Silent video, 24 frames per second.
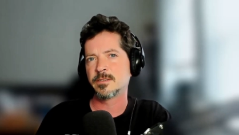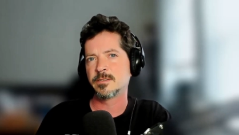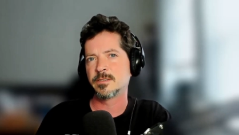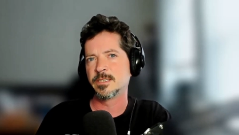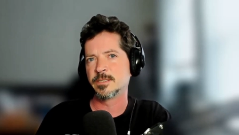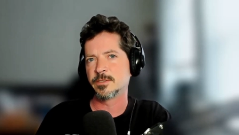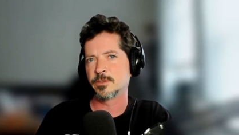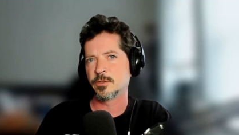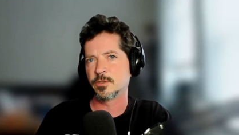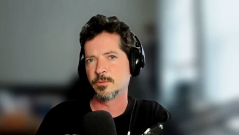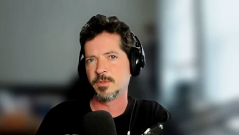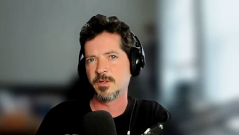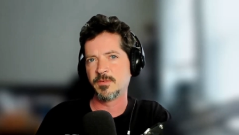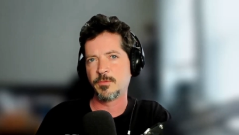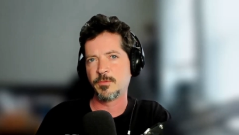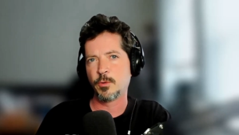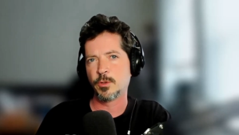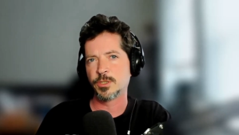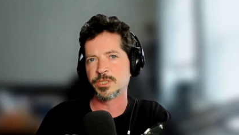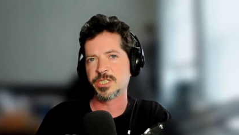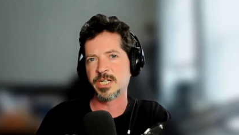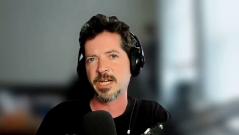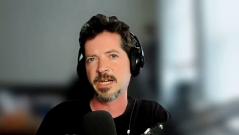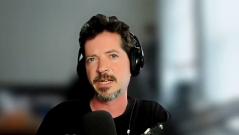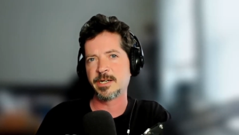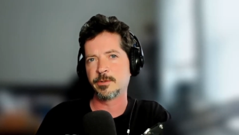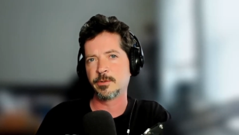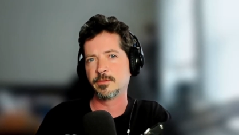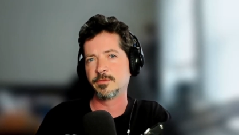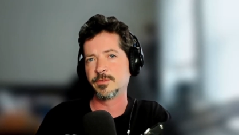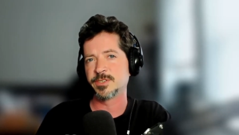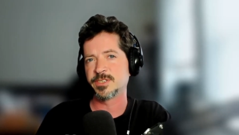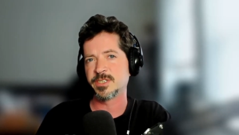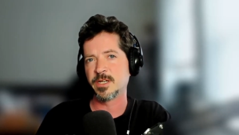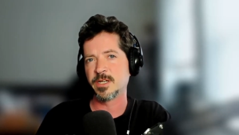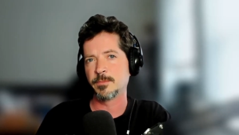is going to be foreshadowing
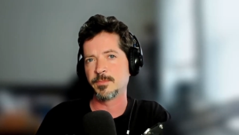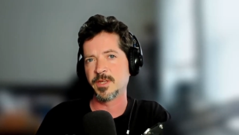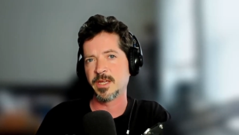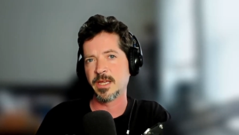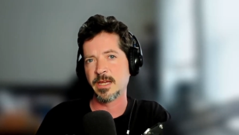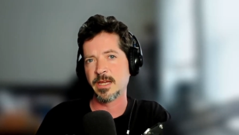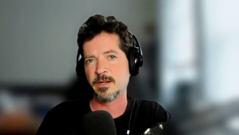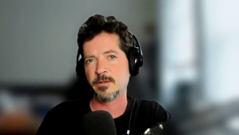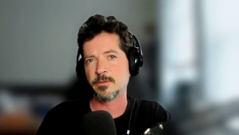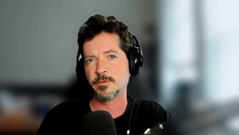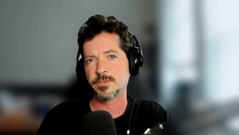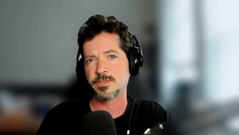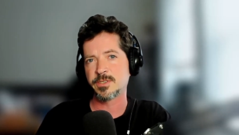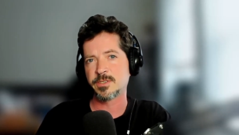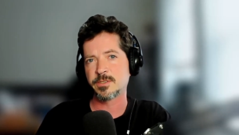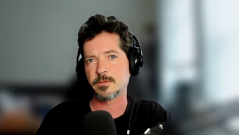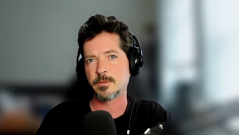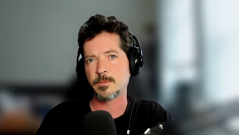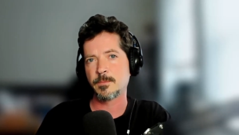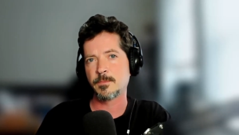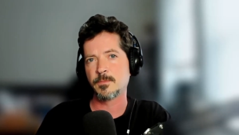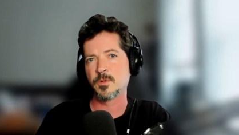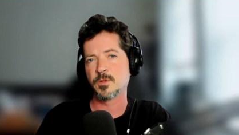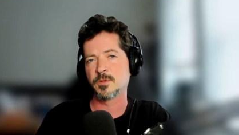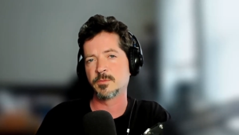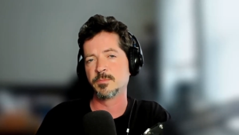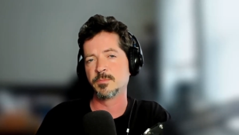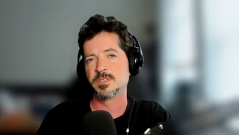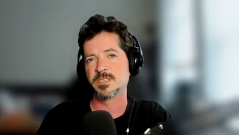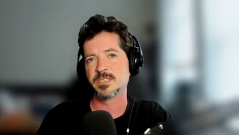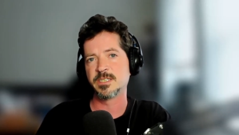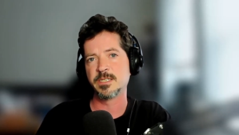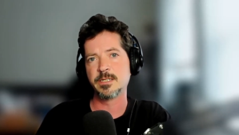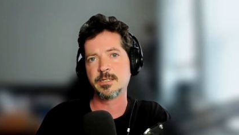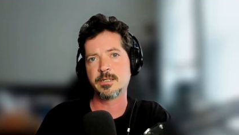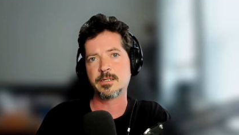for something else with
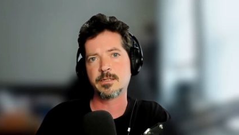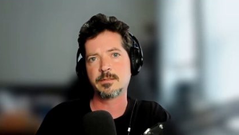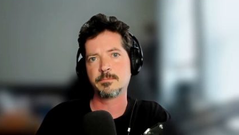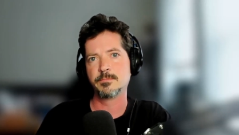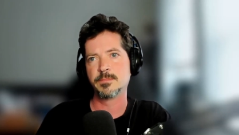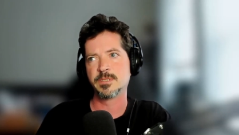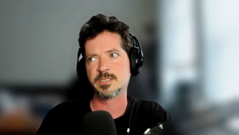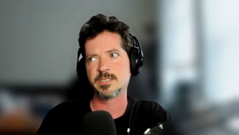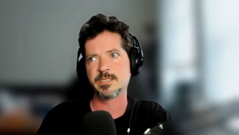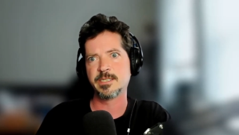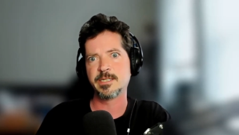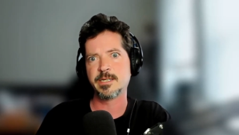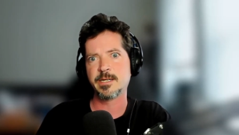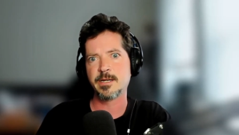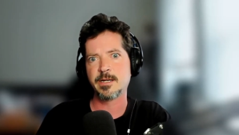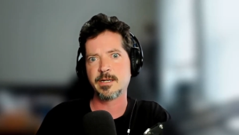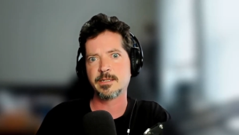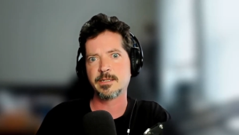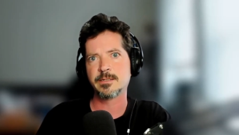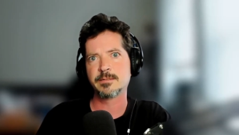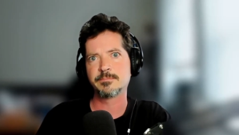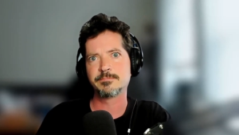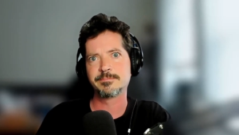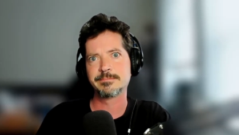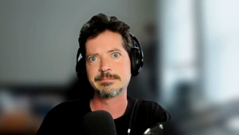Masika.